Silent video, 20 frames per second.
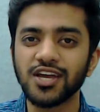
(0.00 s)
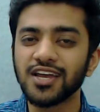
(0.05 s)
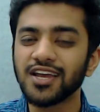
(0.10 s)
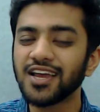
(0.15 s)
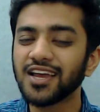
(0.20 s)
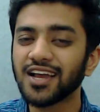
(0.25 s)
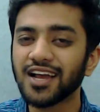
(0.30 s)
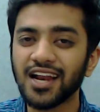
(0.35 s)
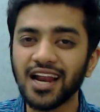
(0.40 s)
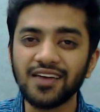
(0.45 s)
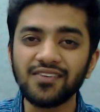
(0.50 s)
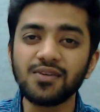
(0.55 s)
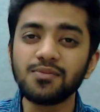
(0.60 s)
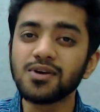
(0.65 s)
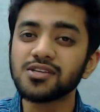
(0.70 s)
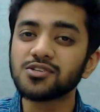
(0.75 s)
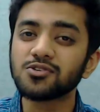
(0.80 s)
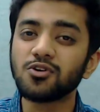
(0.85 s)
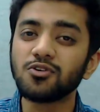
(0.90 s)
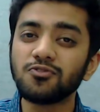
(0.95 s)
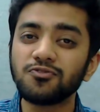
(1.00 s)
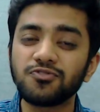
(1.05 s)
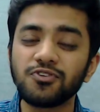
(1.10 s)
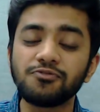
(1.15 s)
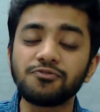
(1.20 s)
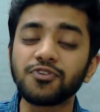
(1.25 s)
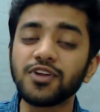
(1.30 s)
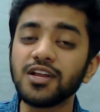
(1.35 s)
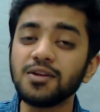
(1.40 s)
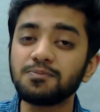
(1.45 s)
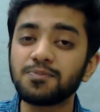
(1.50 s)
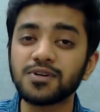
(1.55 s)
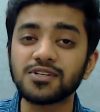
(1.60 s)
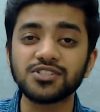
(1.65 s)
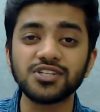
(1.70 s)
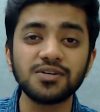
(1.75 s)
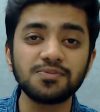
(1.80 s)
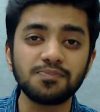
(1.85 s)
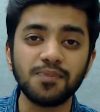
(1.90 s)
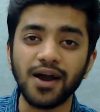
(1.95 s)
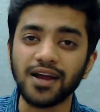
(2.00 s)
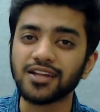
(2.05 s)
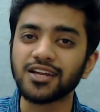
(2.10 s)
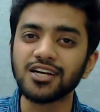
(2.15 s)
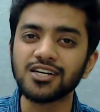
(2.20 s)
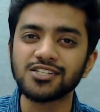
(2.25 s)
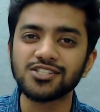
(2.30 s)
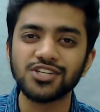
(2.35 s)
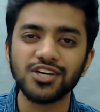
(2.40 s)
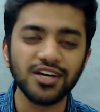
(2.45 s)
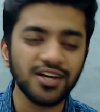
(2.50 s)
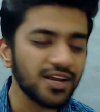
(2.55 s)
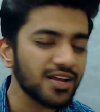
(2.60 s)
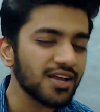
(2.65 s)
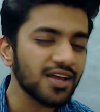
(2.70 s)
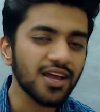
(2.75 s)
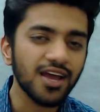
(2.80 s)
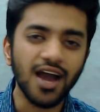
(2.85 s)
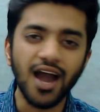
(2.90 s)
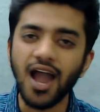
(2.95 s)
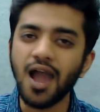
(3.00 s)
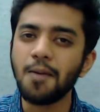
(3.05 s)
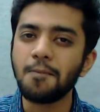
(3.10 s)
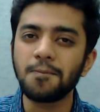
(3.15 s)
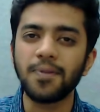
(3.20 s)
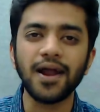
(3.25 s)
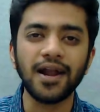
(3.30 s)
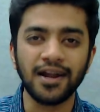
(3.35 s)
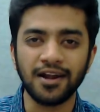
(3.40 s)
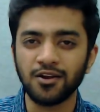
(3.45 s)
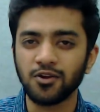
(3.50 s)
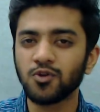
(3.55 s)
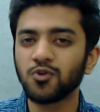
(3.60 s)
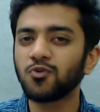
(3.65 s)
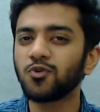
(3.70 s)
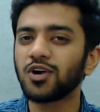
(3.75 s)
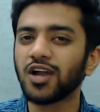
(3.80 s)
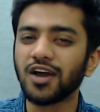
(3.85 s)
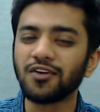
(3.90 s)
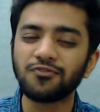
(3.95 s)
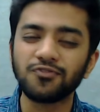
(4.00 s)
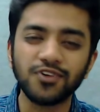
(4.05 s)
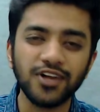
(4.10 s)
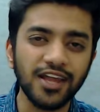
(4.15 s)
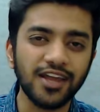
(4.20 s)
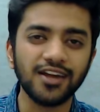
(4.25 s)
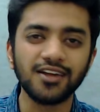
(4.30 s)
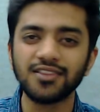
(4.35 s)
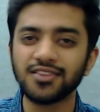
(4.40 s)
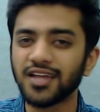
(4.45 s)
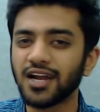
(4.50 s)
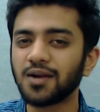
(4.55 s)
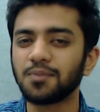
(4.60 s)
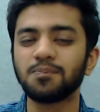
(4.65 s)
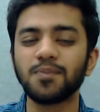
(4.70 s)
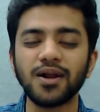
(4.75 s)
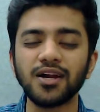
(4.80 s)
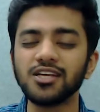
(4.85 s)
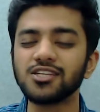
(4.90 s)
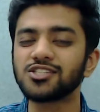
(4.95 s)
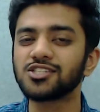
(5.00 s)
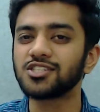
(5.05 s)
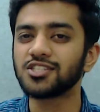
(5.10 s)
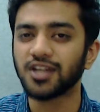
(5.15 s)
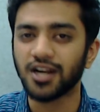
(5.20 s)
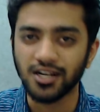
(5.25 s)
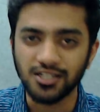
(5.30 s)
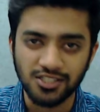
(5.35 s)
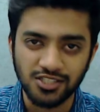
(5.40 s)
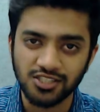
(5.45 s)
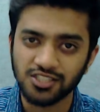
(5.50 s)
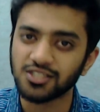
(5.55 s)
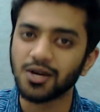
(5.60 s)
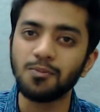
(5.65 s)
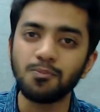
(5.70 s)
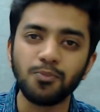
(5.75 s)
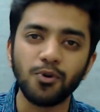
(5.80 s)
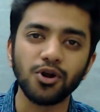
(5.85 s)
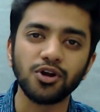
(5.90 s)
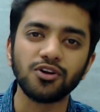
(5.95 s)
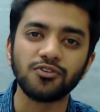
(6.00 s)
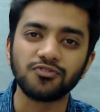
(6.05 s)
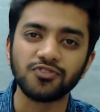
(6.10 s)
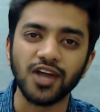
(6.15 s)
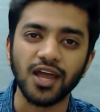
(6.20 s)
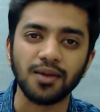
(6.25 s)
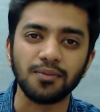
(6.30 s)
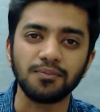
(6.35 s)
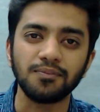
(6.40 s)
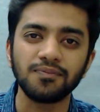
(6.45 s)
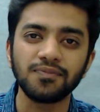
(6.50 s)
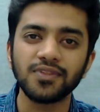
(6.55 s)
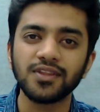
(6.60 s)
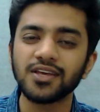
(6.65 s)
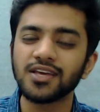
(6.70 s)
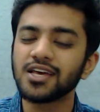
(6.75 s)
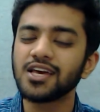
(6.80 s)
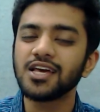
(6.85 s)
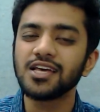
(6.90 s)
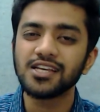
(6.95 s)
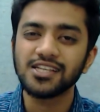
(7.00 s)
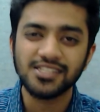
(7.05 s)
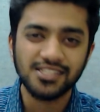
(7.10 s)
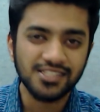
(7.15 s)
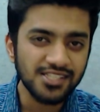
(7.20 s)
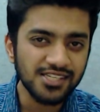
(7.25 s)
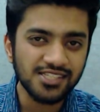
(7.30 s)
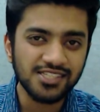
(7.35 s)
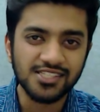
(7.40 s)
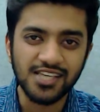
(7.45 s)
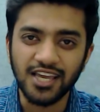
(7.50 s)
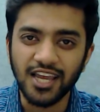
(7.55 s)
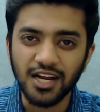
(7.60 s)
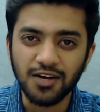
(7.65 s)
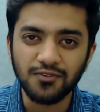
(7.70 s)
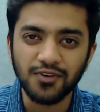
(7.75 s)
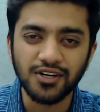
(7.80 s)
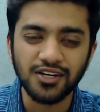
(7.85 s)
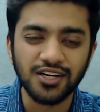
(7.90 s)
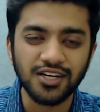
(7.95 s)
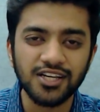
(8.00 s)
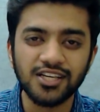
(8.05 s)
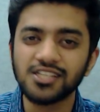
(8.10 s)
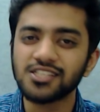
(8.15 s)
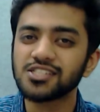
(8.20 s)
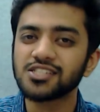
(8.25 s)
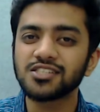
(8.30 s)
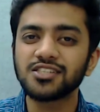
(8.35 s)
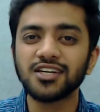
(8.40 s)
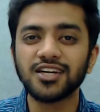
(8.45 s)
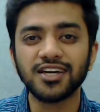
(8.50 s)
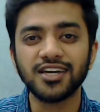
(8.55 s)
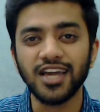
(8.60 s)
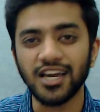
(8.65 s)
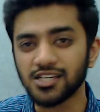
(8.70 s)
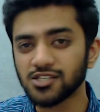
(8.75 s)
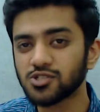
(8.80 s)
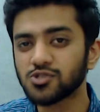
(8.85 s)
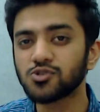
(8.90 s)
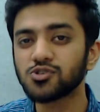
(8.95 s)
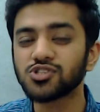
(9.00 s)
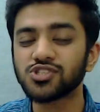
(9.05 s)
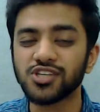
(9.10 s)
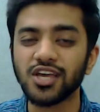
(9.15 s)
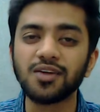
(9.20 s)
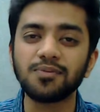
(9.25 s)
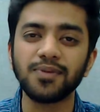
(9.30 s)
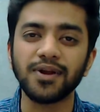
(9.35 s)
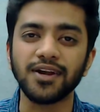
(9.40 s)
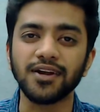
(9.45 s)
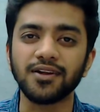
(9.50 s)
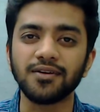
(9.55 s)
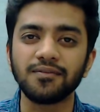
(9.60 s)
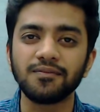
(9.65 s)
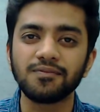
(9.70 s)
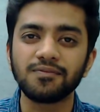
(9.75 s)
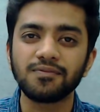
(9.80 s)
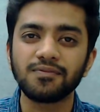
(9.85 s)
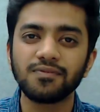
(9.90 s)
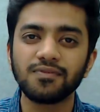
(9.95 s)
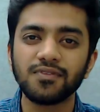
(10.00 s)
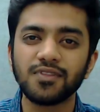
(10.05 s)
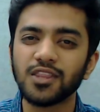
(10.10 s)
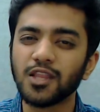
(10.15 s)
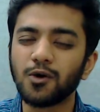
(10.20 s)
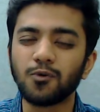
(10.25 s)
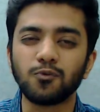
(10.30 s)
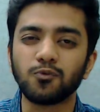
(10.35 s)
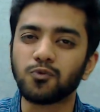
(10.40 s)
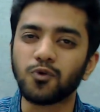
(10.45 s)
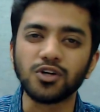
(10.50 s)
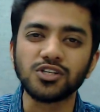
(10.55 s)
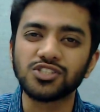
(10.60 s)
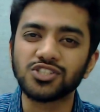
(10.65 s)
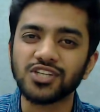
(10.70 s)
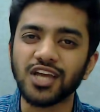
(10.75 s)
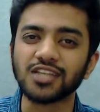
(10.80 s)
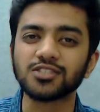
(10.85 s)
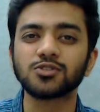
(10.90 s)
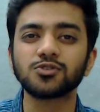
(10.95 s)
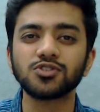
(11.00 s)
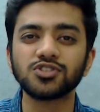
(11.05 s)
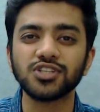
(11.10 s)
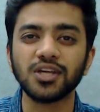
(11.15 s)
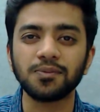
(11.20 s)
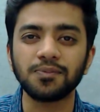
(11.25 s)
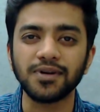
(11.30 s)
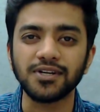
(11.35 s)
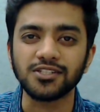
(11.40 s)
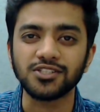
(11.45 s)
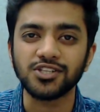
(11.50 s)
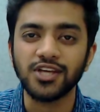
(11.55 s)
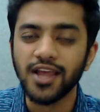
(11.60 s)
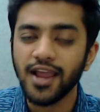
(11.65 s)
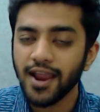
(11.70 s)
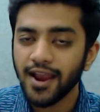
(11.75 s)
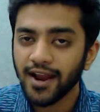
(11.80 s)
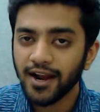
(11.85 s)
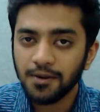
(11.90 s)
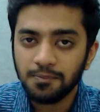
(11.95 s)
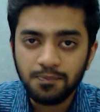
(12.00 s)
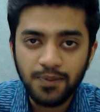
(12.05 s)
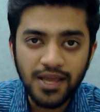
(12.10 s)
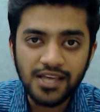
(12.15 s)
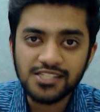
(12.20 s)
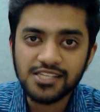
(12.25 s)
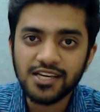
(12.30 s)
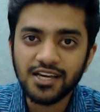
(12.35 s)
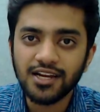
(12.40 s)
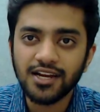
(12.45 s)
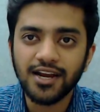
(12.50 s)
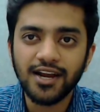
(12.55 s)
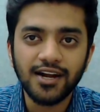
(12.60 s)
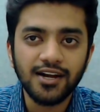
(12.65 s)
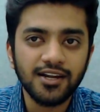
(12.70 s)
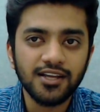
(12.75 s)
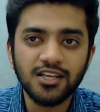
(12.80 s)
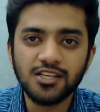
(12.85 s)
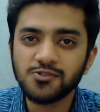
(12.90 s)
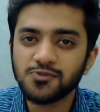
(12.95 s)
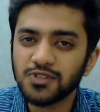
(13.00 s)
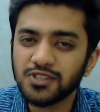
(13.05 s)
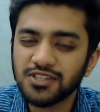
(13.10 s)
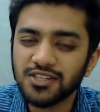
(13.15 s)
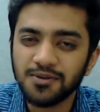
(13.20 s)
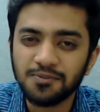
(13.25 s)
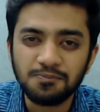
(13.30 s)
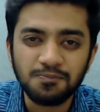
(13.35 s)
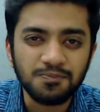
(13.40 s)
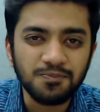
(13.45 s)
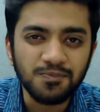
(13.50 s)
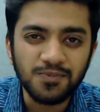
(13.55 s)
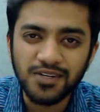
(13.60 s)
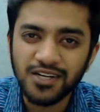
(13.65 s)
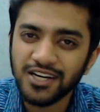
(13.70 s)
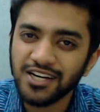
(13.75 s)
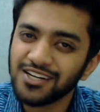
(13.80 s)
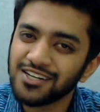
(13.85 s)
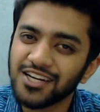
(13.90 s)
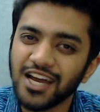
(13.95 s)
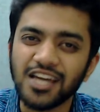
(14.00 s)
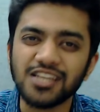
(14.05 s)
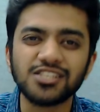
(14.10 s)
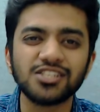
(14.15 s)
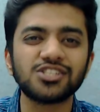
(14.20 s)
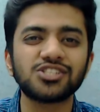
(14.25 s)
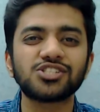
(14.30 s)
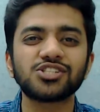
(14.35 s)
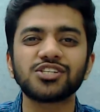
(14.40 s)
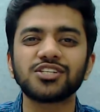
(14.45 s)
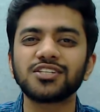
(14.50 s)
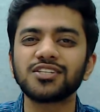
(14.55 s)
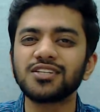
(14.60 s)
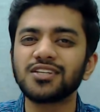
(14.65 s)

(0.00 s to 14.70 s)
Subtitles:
Clavim has around 15% market share. I bet you would have taken that medicine at some point of time. The second one is the gastro segment. Now what's gastro segments? It basically deals with the indigestion,